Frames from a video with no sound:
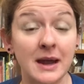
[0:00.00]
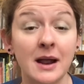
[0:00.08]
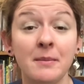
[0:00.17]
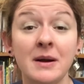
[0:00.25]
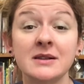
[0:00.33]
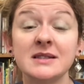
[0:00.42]

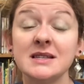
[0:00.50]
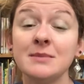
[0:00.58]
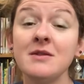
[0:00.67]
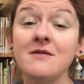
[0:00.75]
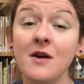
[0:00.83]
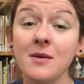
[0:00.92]
about some
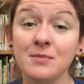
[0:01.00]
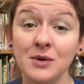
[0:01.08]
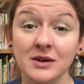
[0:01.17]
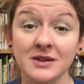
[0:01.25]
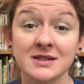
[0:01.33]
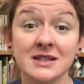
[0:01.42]
of our
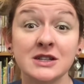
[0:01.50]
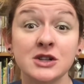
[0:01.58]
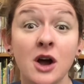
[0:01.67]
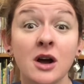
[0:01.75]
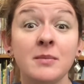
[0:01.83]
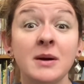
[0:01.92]
books that
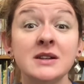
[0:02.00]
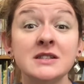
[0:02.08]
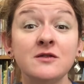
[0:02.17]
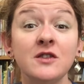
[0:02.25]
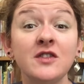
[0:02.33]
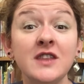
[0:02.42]
talk about
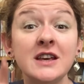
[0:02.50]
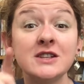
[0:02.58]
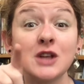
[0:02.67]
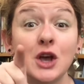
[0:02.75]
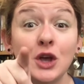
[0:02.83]
different things